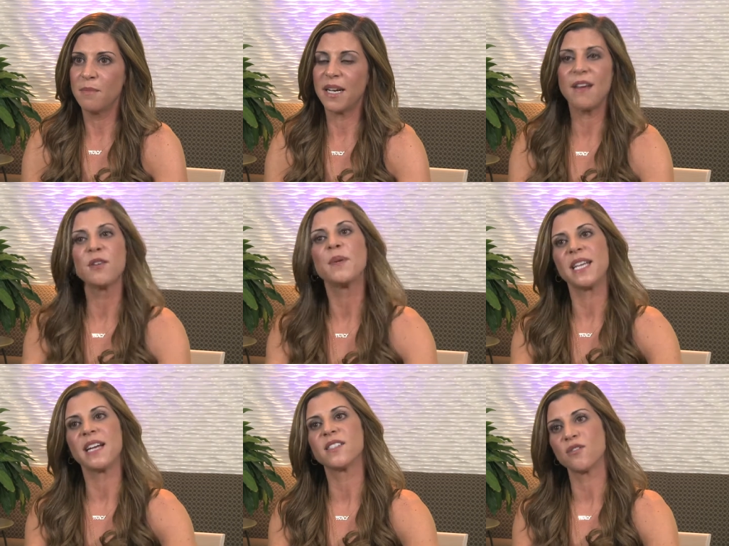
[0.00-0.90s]
but
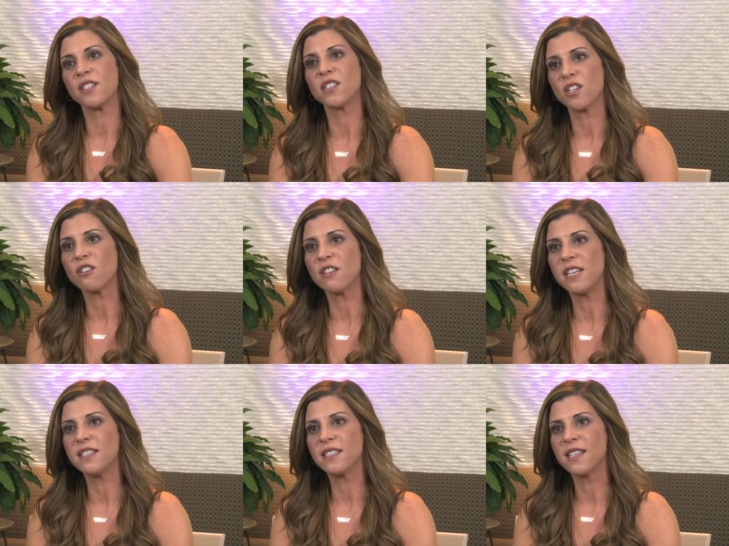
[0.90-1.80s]
everybody has their
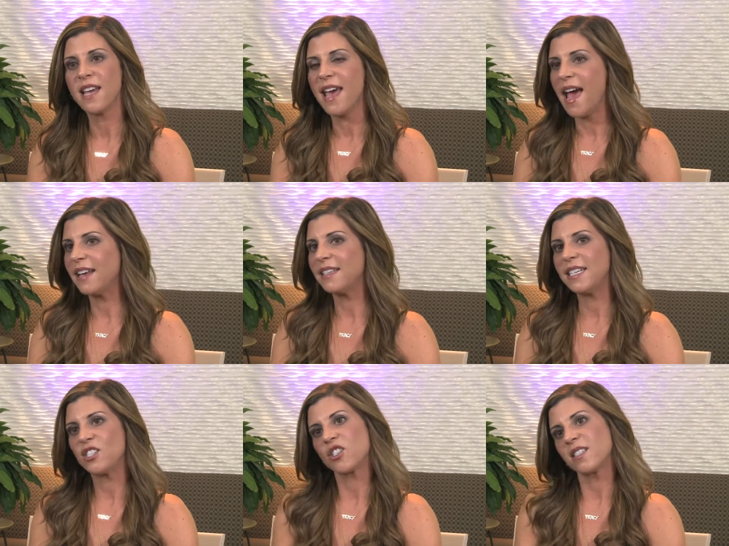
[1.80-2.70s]
insecurities, and
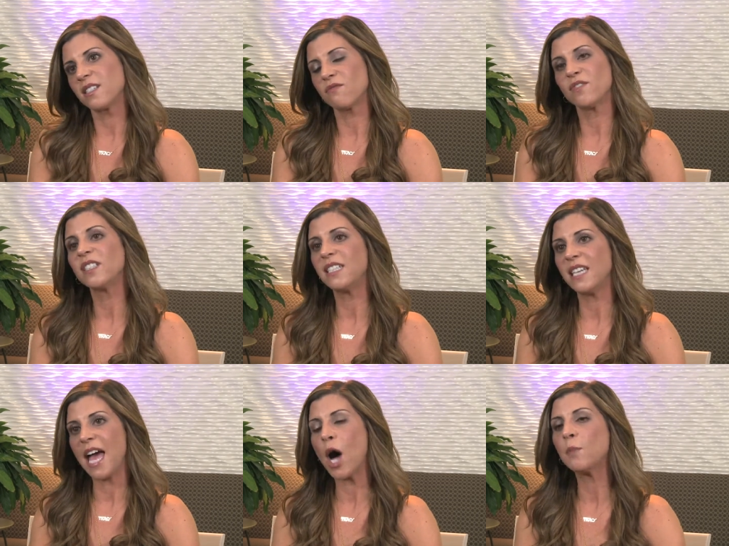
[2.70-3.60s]
it just
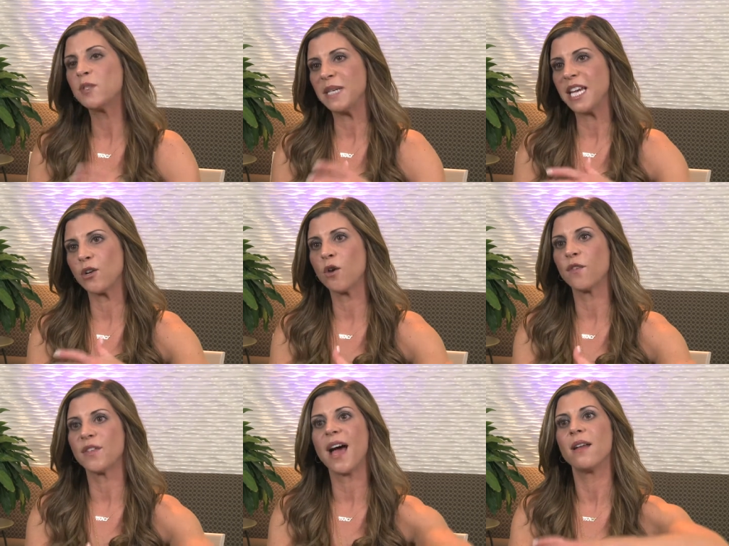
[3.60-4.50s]
really helped me get
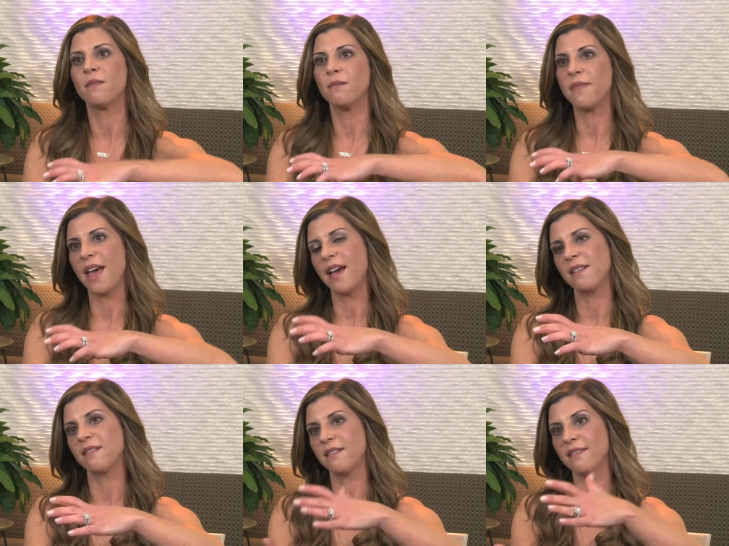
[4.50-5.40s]
over
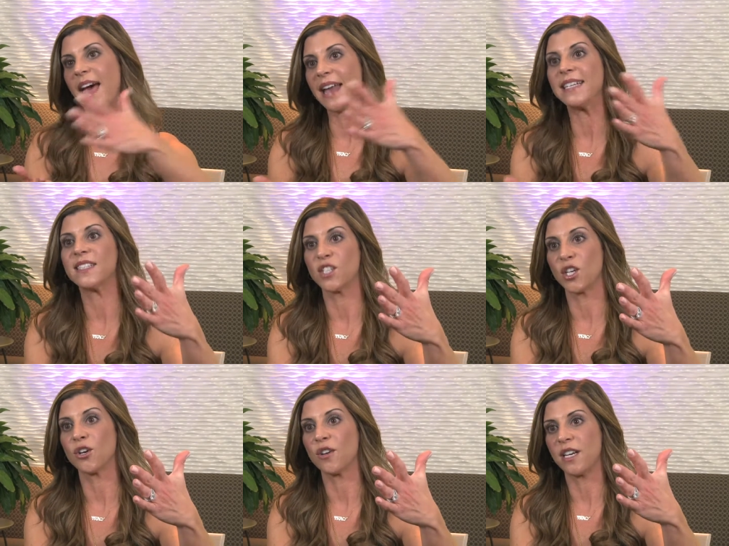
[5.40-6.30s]
that
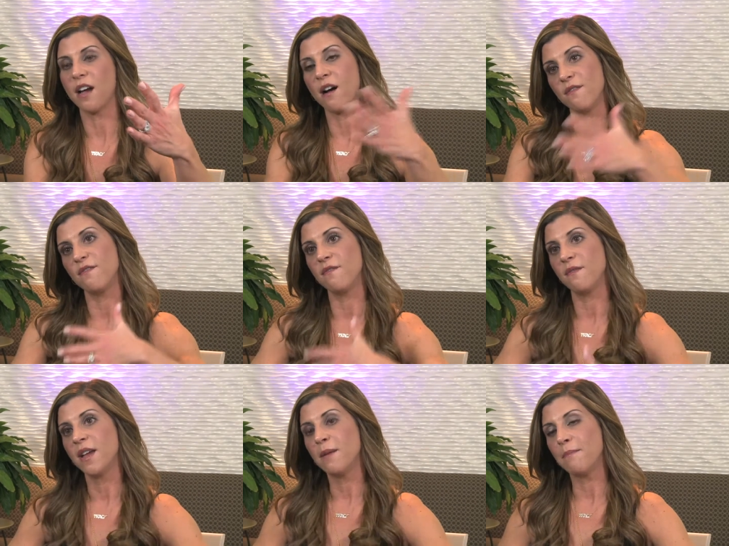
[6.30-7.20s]
insecurity of
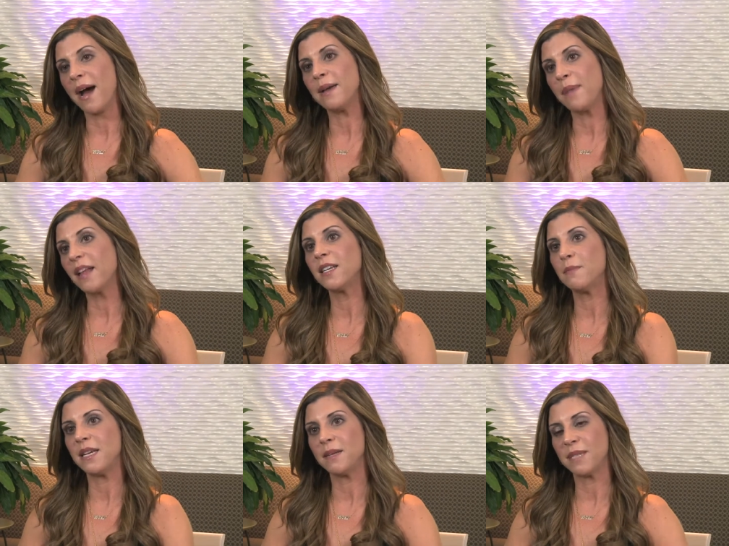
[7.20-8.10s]
my belly
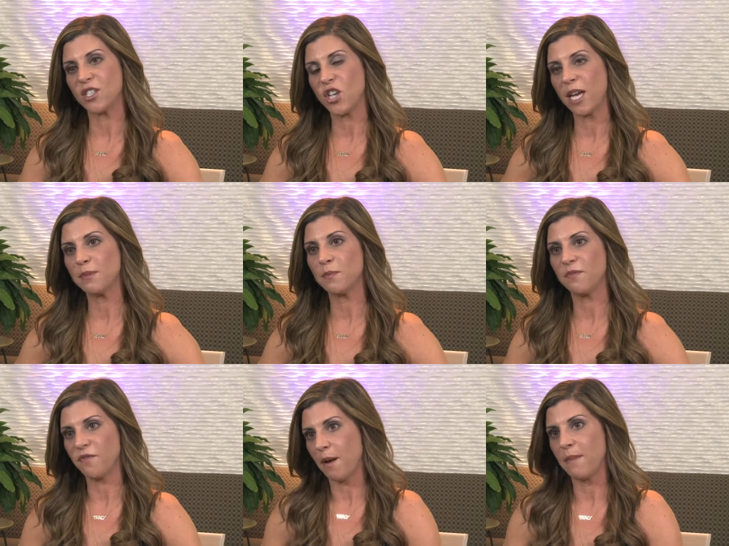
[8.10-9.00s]
being misshaped
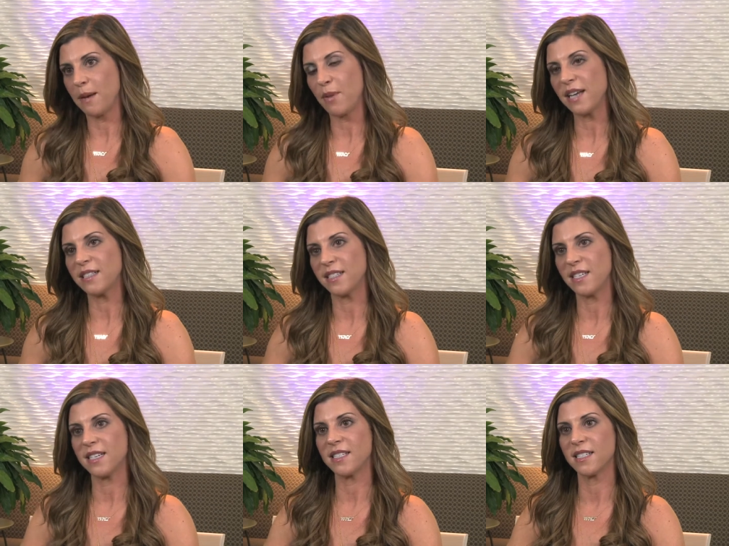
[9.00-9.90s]
from my
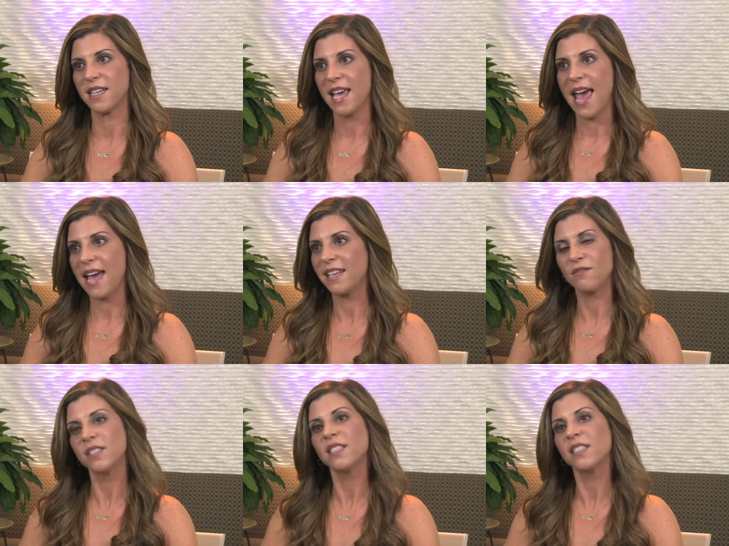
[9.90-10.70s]
pregnancies. And